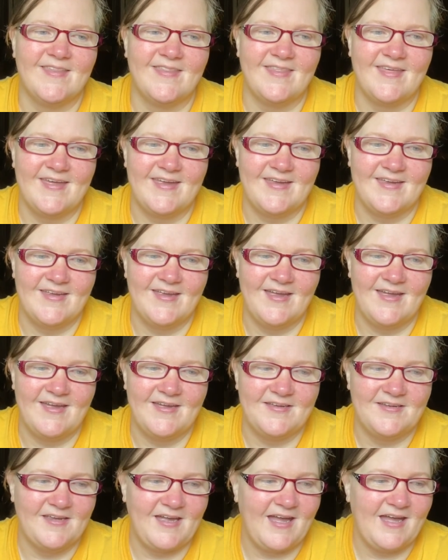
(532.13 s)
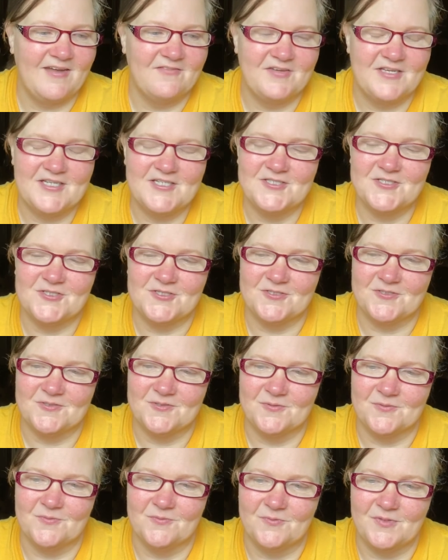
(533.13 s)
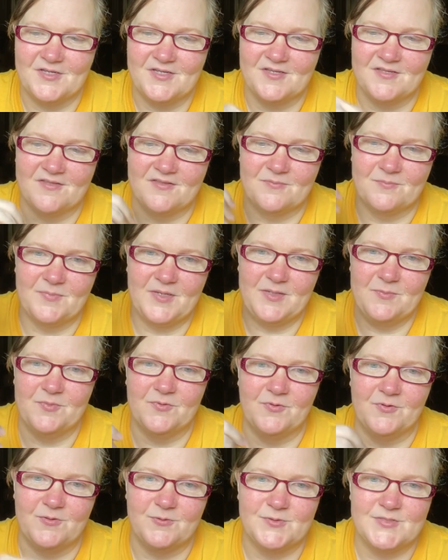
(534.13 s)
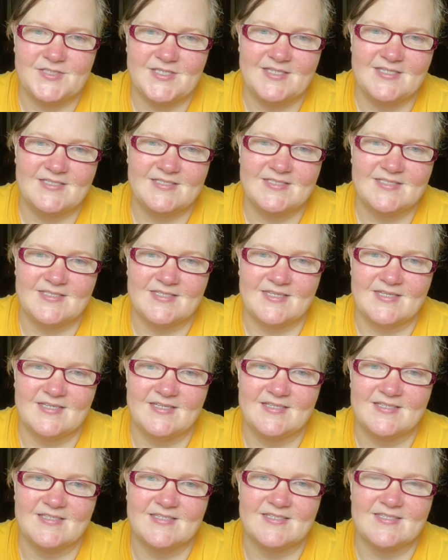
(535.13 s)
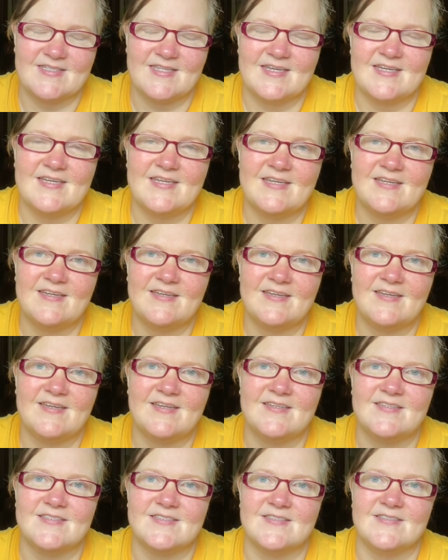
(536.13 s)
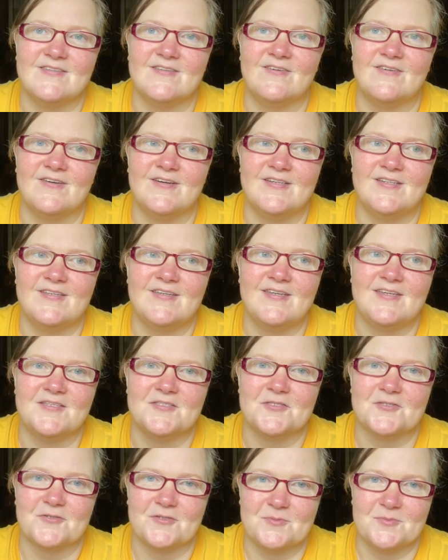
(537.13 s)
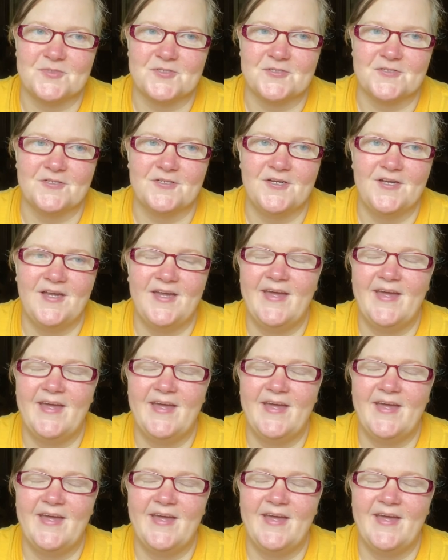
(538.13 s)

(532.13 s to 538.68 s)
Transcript: I have an issue with people who says things that is not in Scripture.